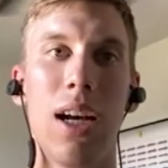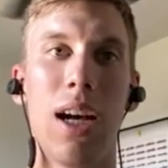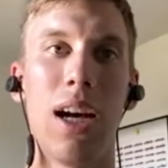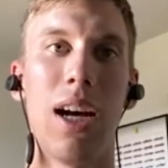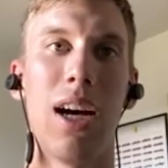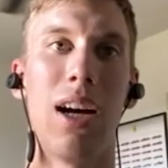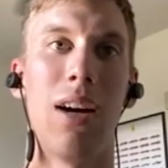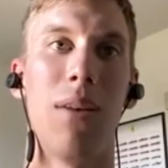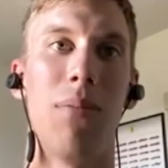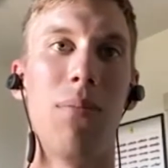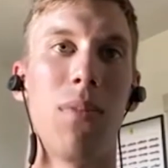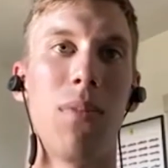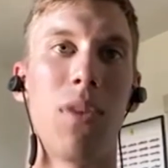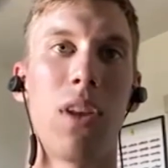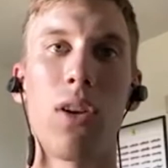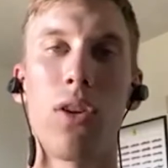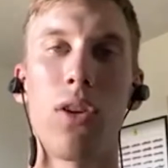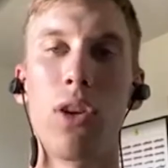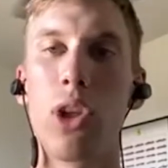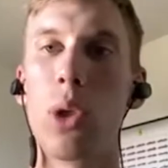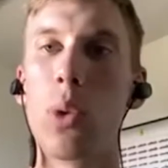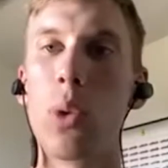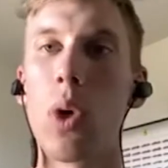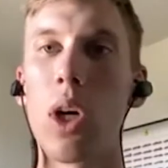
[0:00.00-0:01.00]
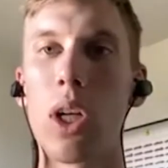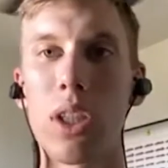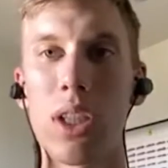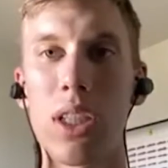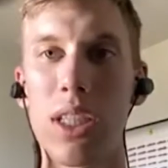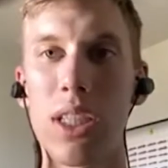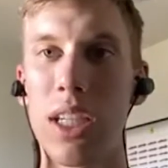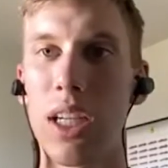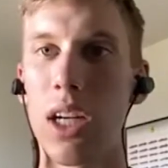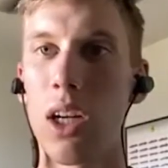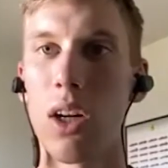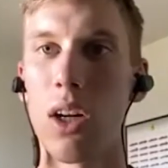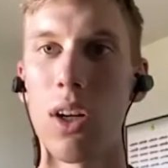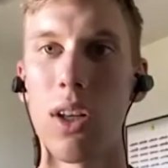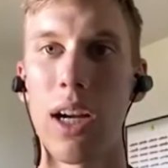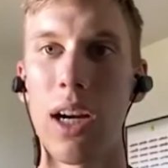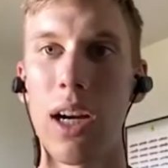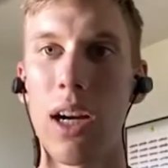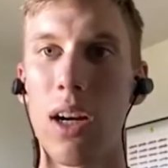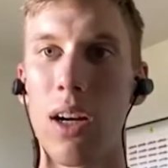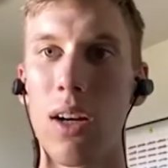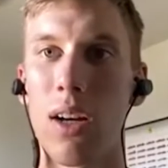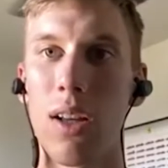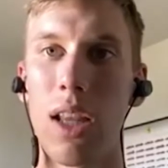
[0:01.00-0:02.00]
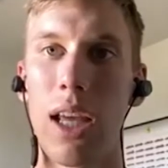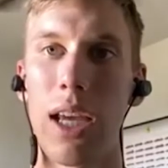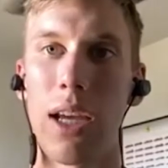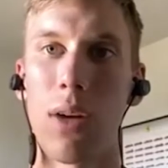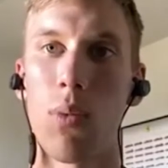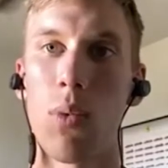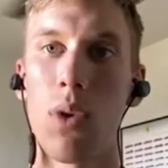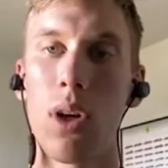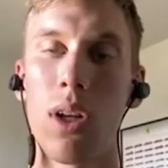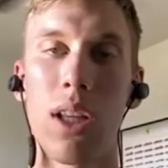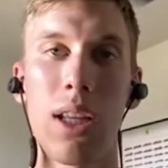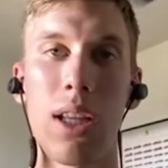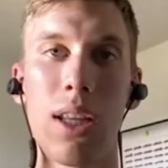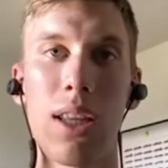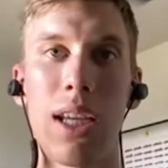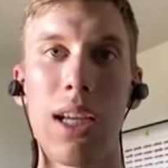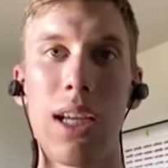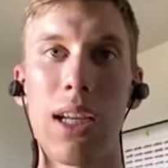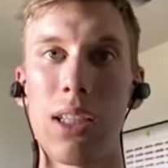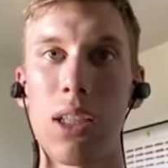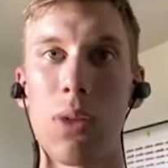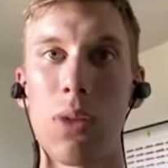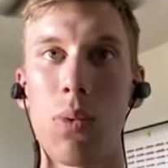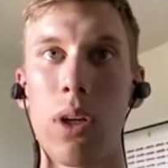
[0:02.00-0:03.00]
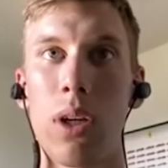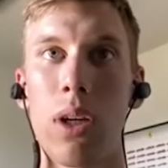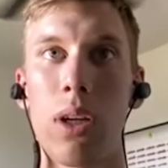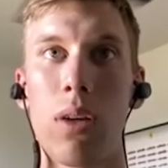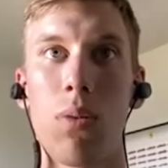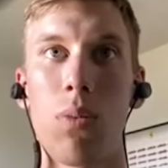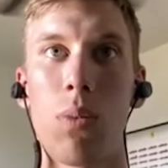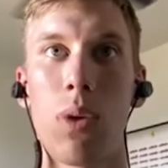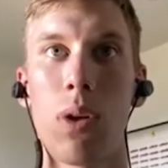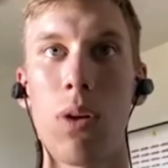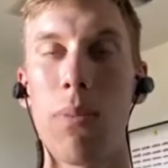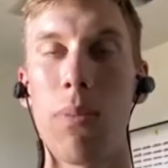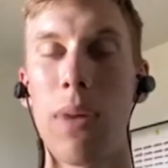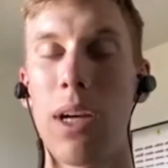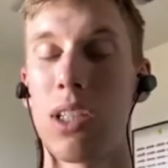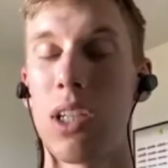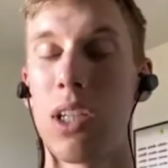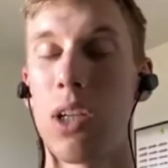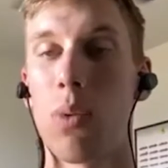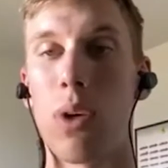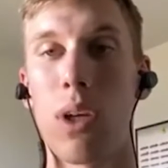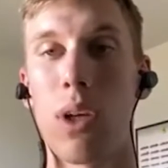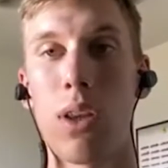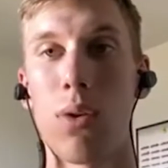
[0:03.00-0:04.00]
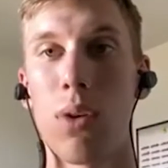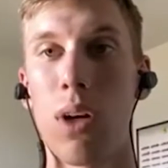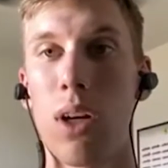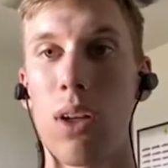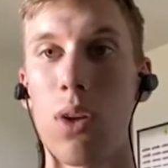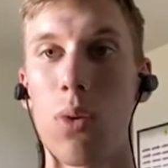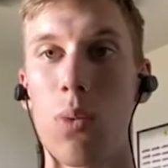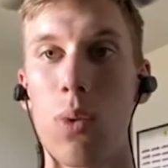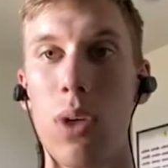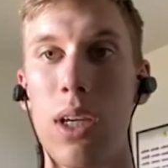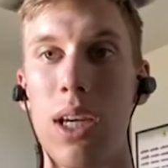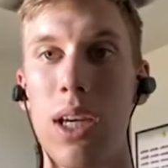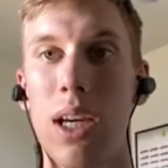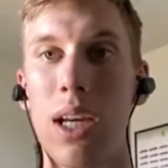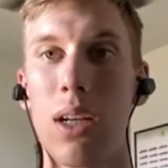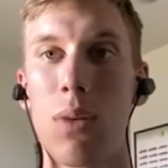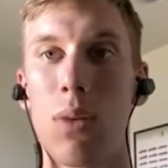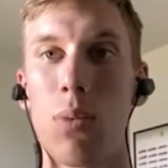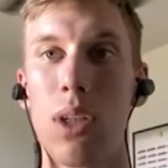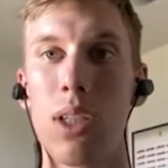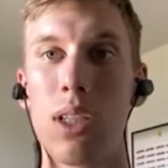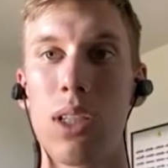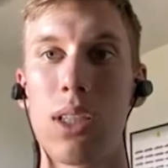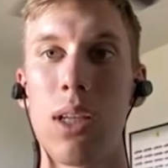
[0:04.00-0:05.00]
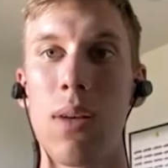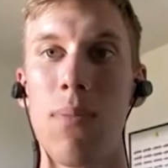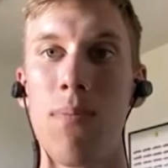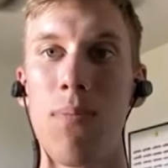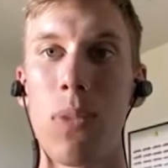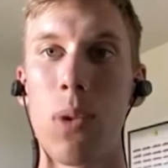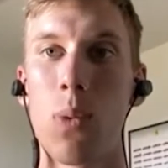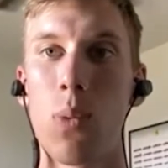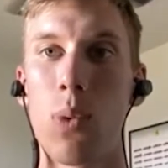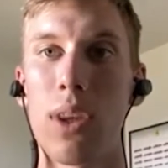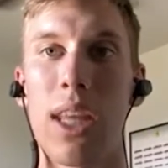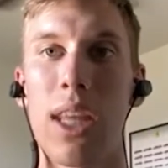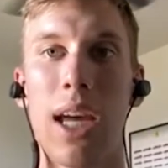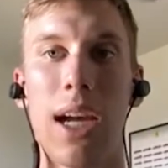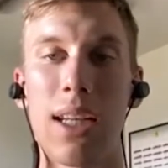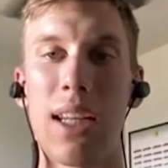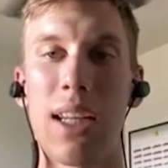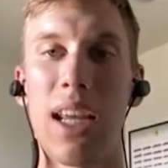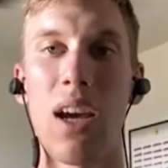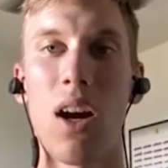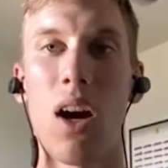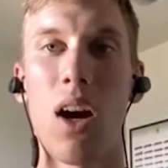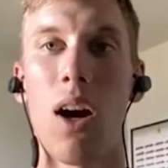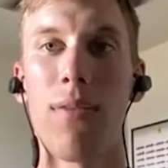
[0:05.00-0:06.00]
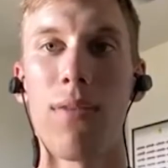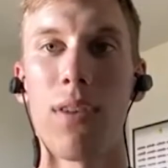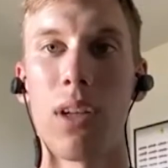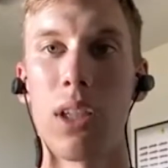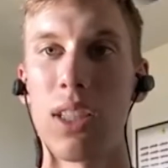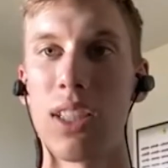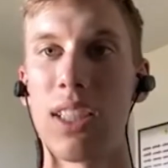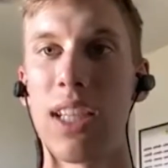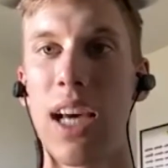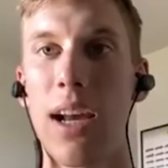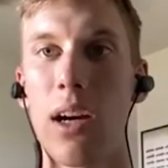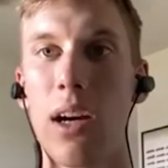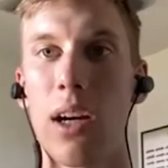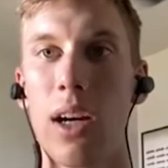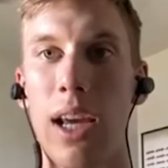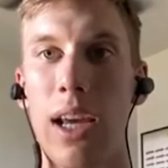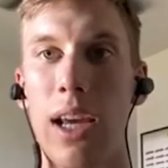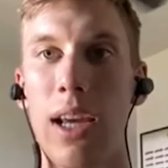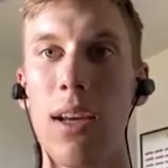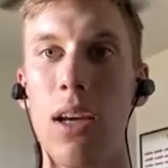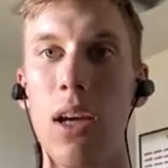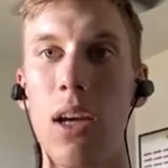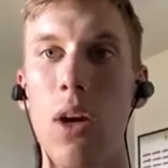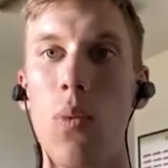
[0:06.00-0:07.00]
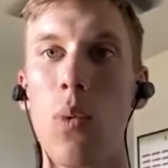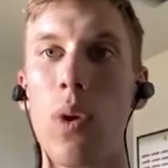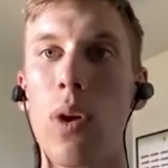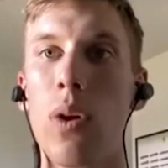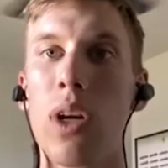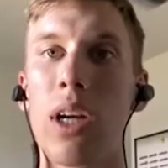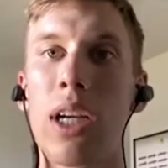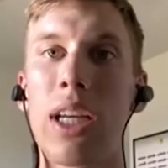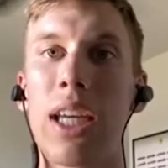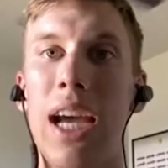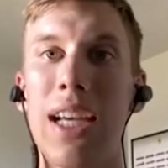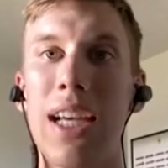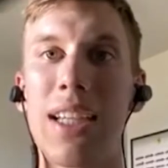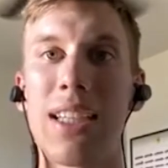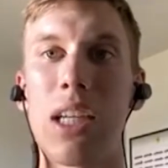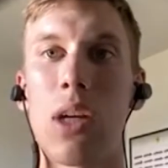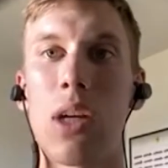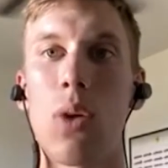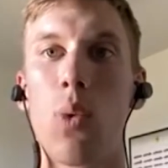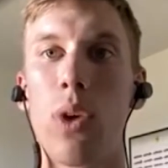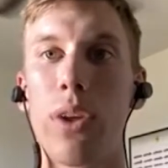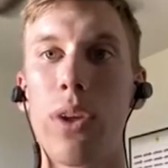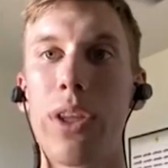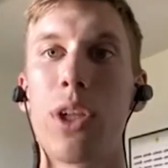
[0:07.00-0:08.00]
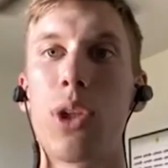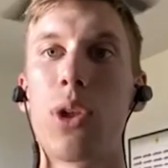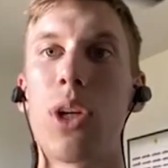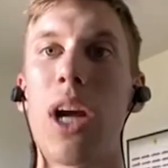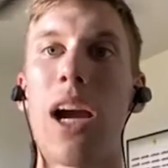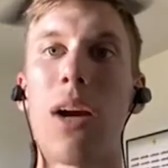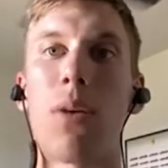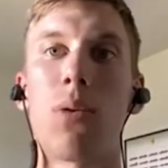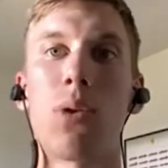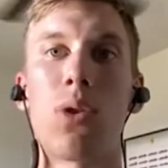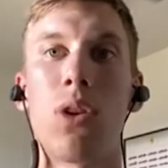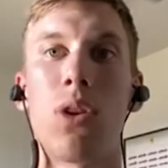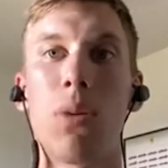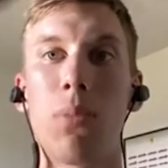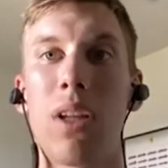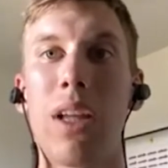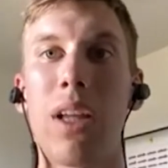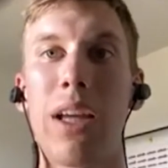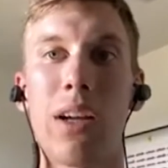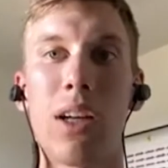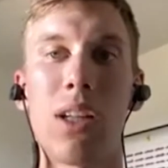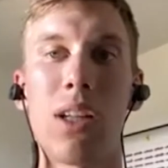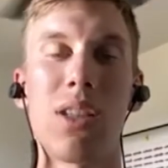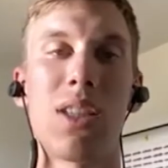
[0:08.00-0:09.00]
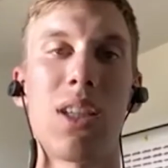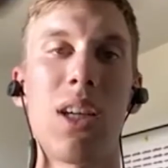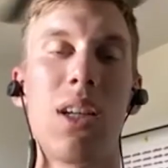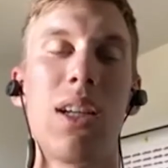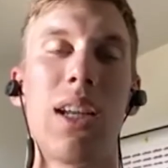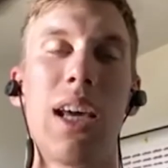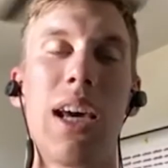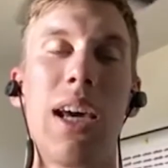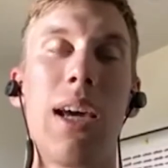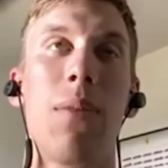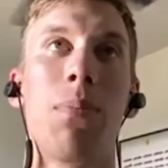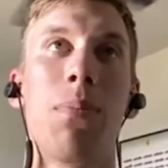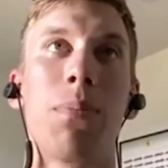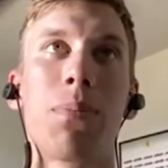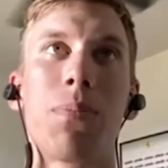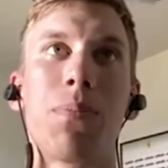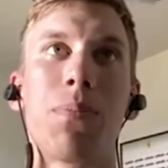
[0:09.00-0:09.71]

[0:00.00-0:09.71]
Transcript: little nuances here or there. Like one of the things that we were messing with throughout the weekend was with that day off on Saturday, we were guessing what the track was going to be like on Sunday.